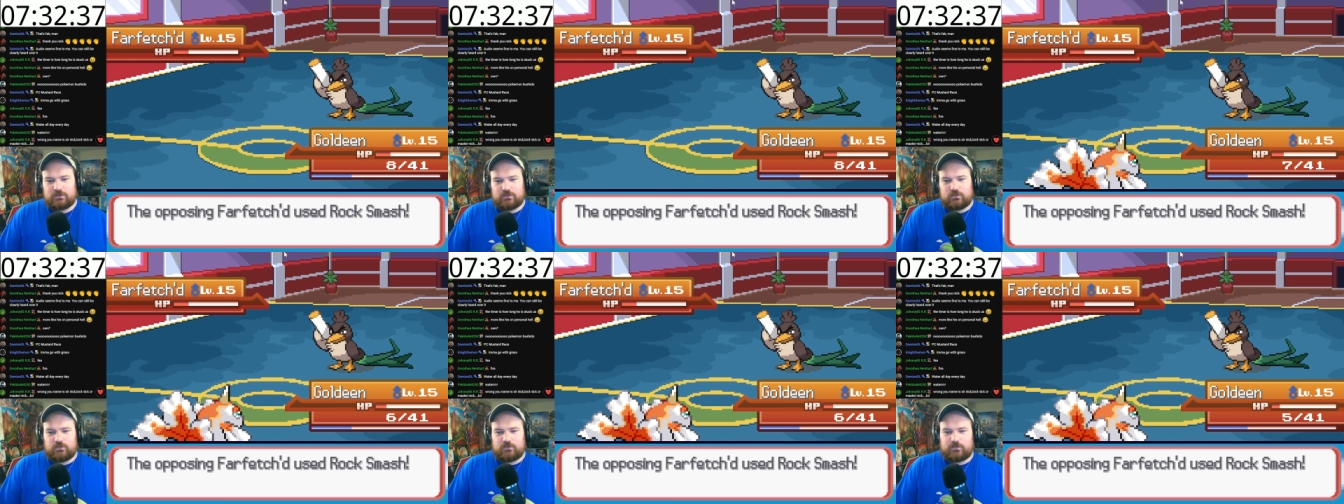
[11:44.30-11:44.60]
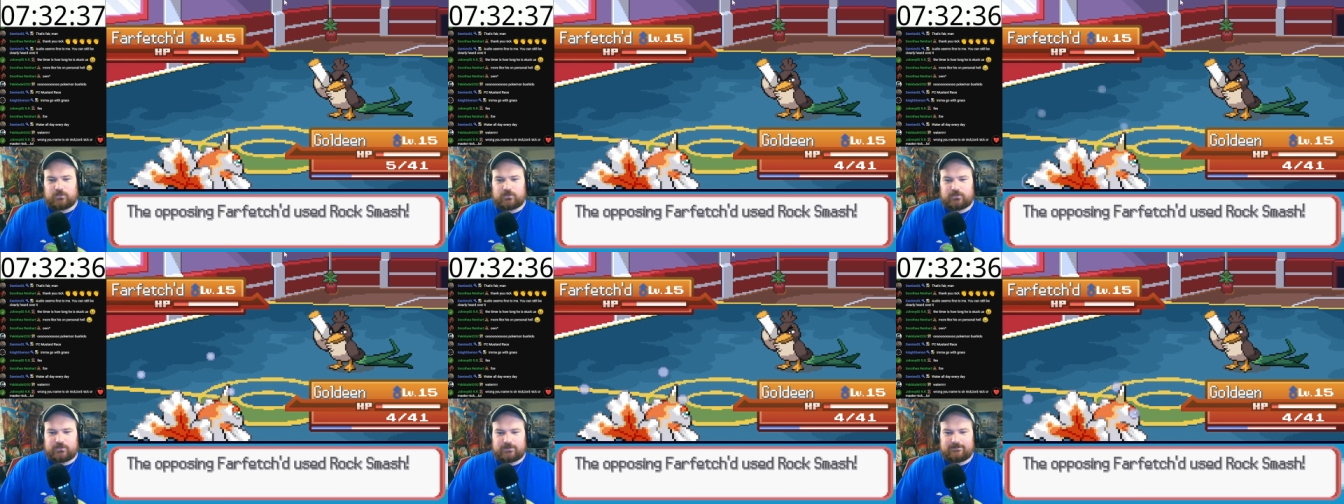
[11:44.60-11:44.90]

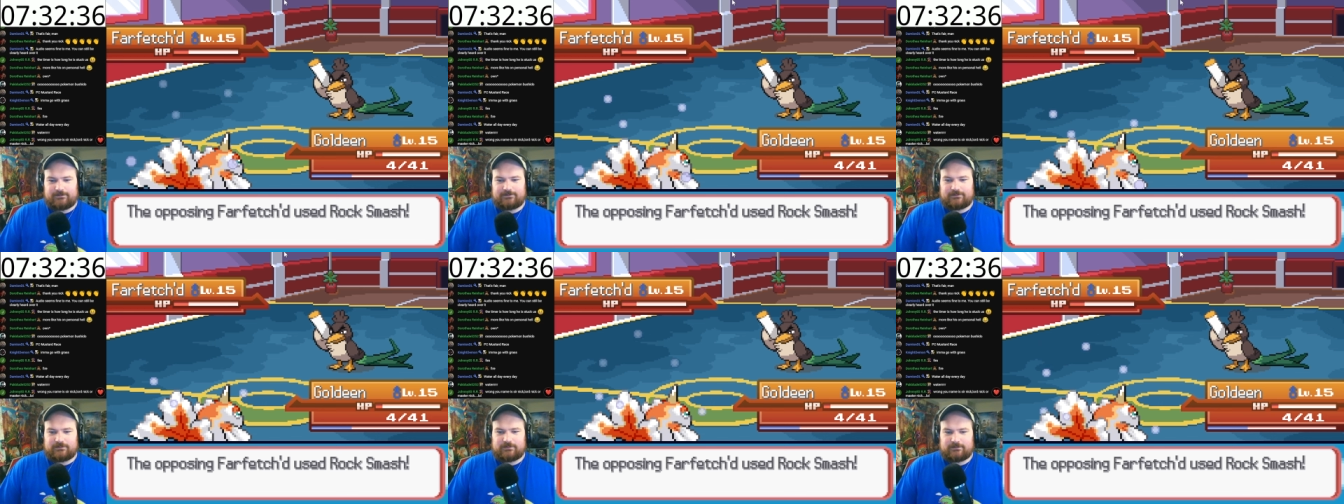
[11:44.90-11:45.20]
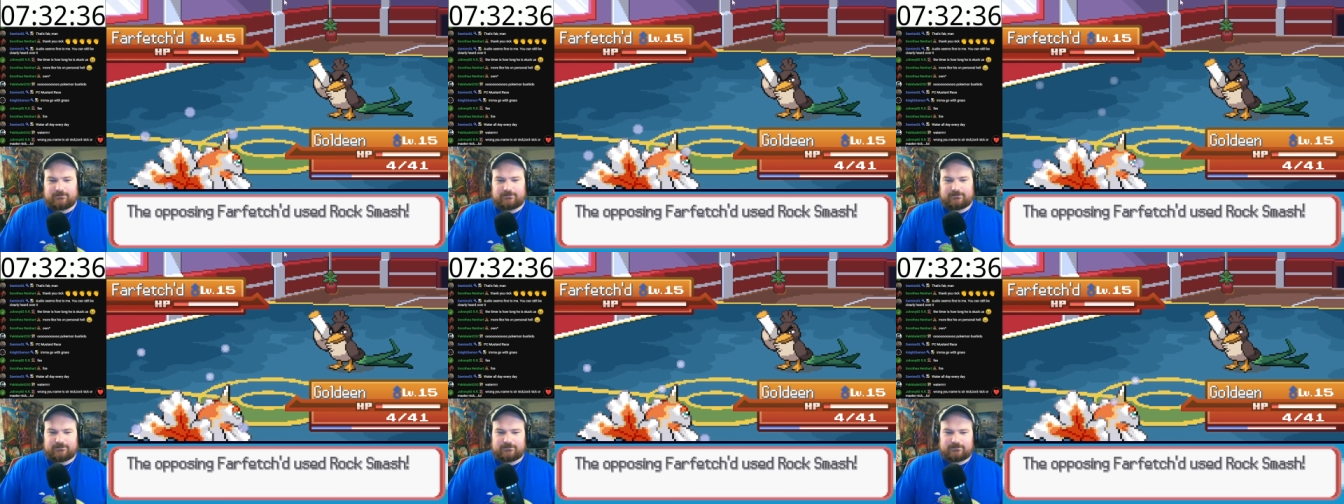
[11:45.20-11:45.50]
Oof.
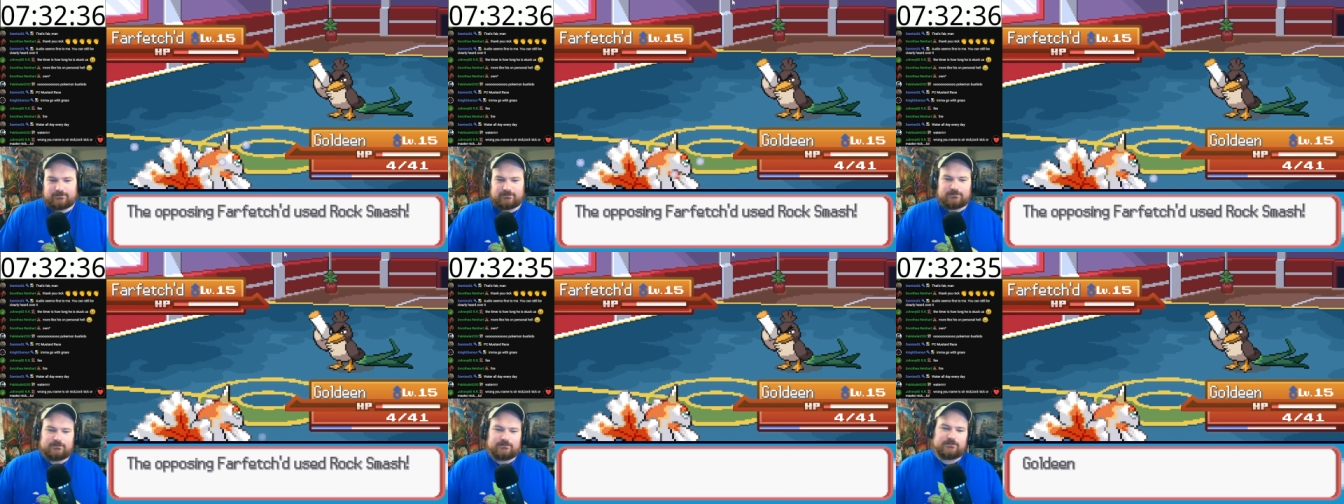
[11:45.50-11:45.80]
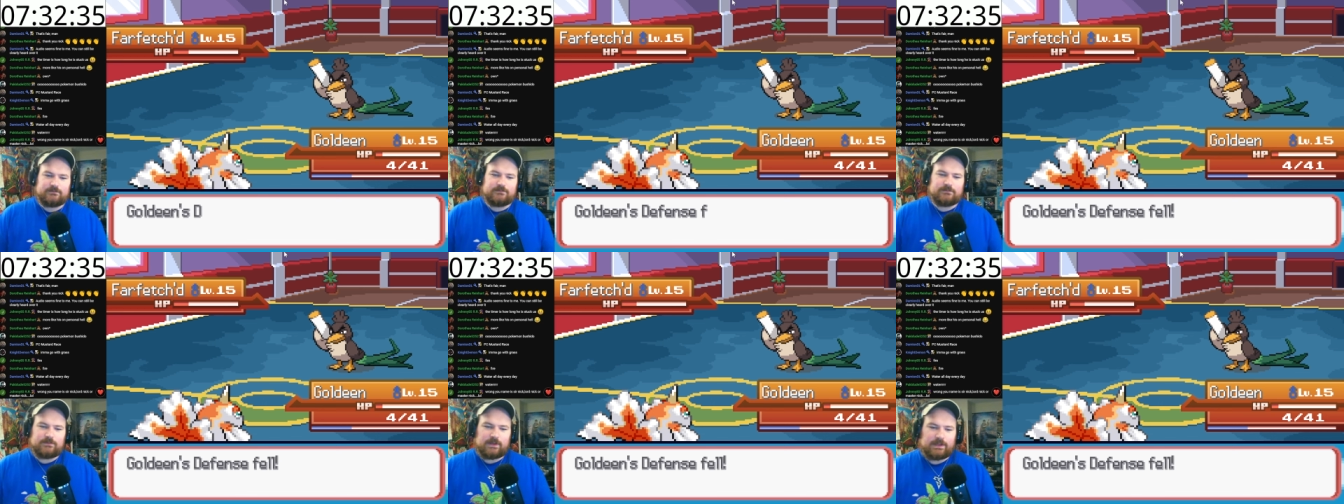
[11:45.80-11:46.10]

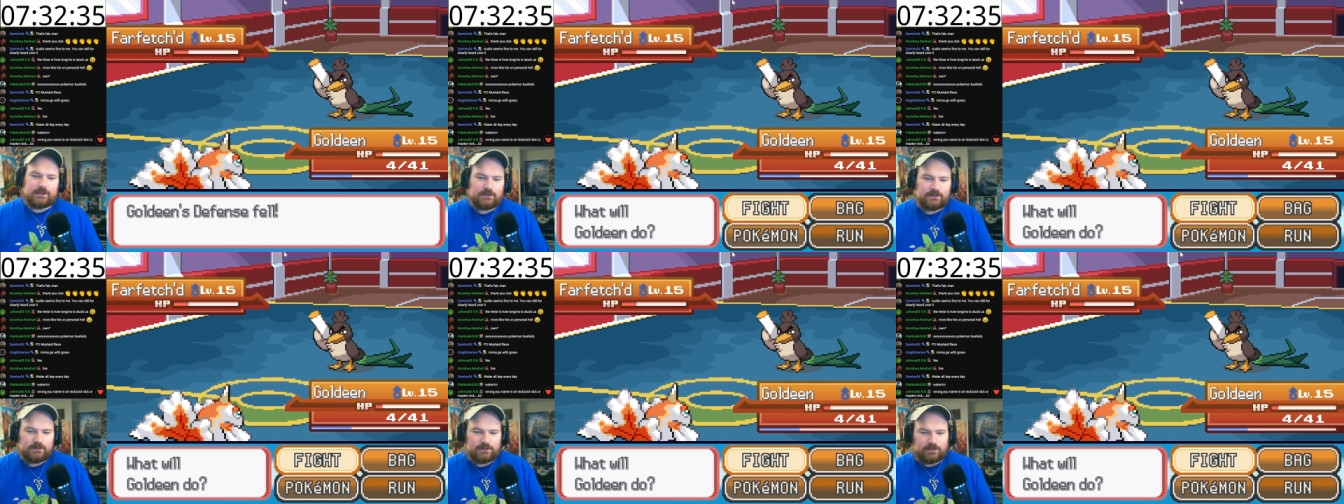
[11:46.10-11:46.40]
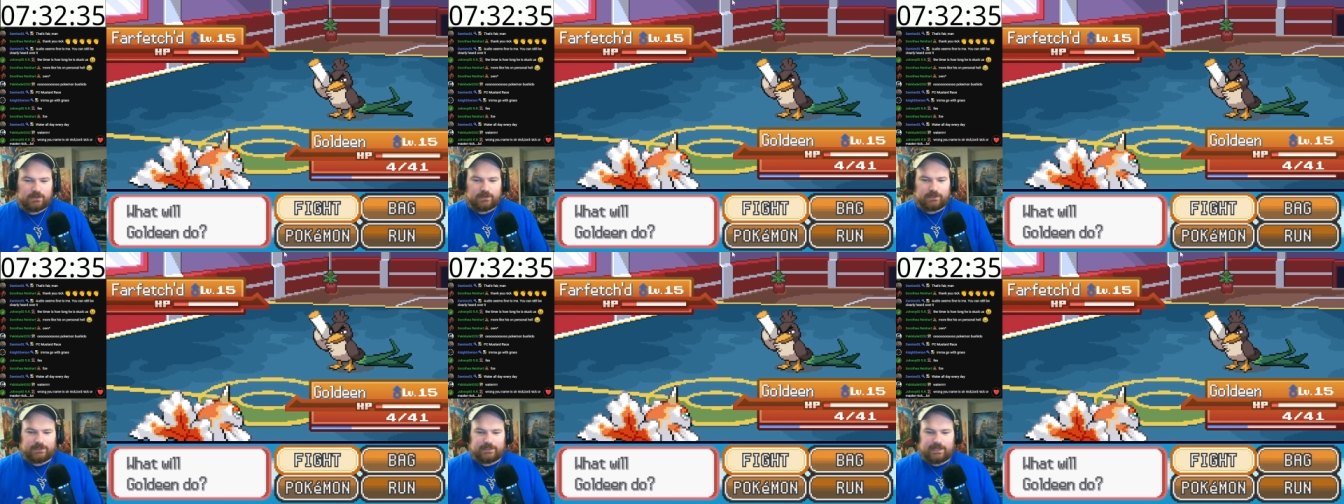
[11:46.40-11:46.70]

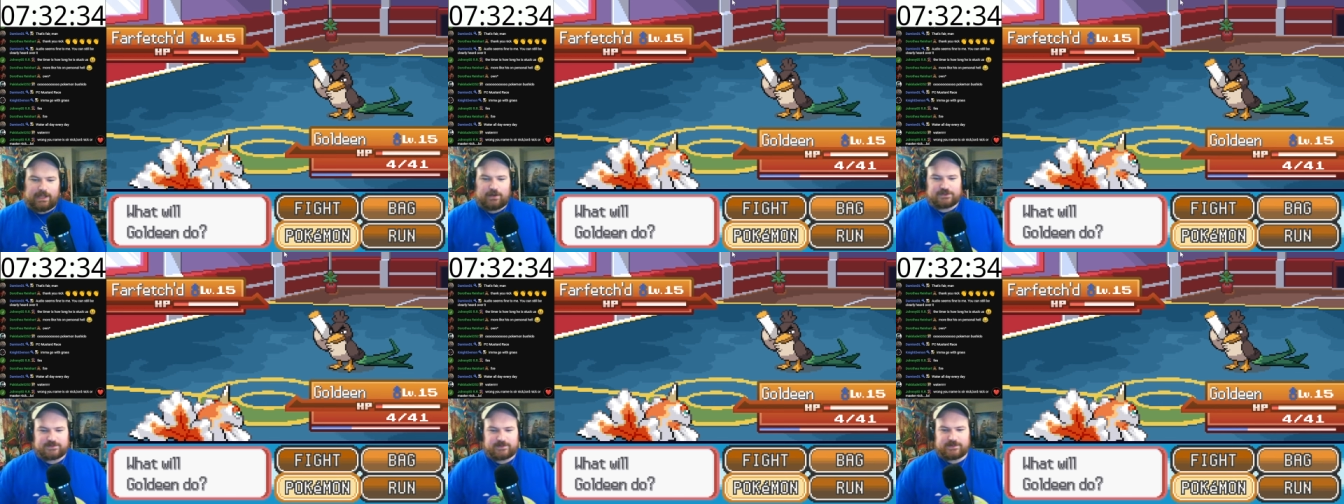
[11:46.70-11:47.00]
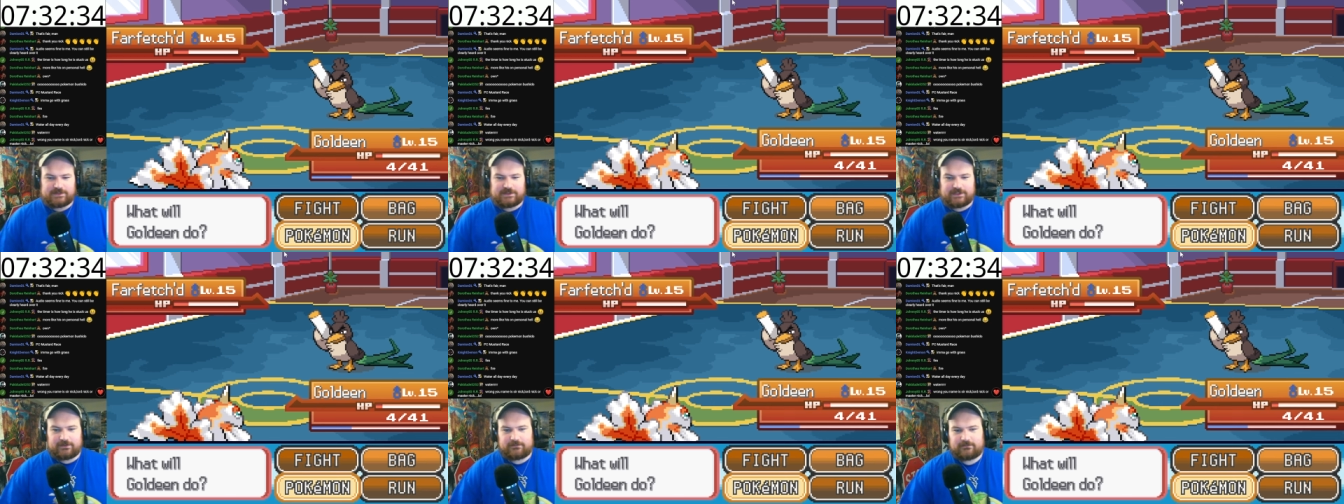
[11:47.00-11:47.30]
Alright, now I'll
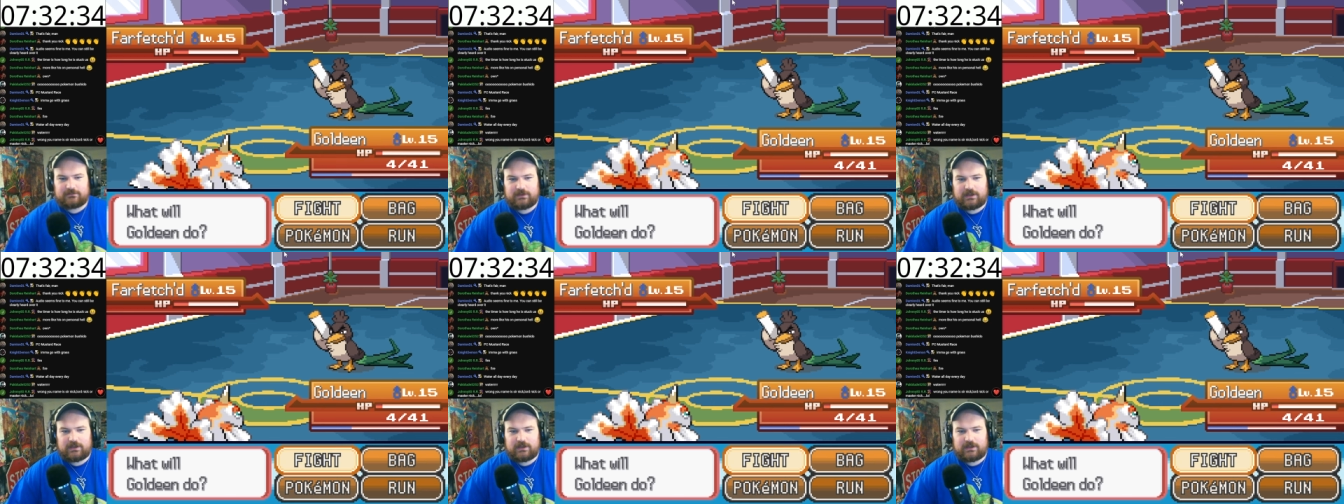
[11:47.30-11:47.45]
switch out.